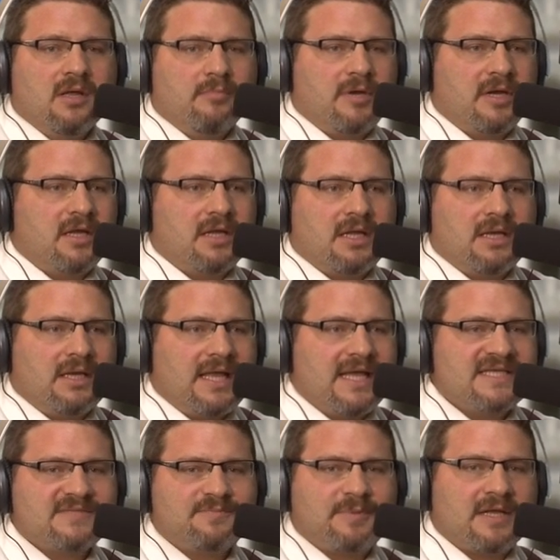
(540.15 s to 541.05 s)
But a, a
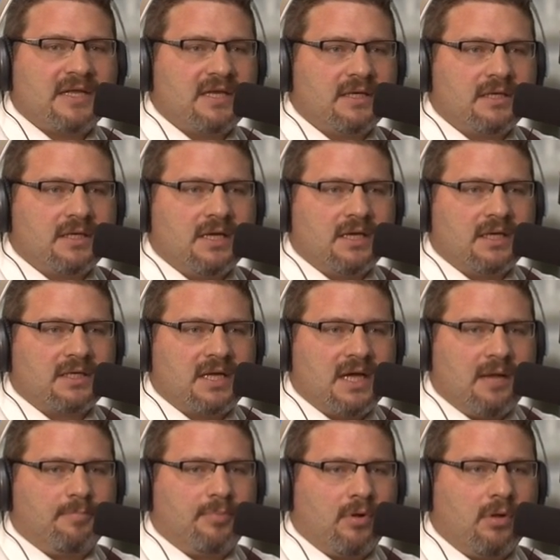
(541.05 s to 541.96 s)
lesbian uh,
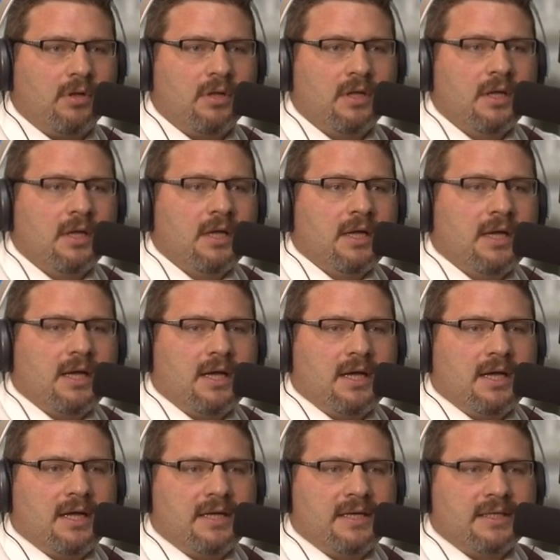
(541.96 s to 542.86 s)
couple
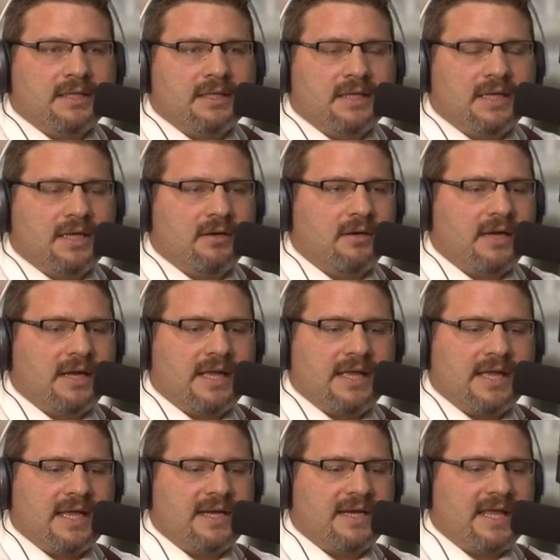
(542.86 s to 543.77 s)
uh, here
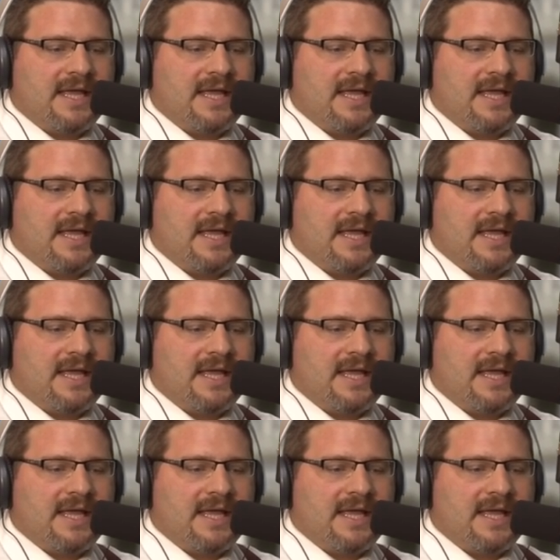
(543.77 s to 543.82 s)
eh, had,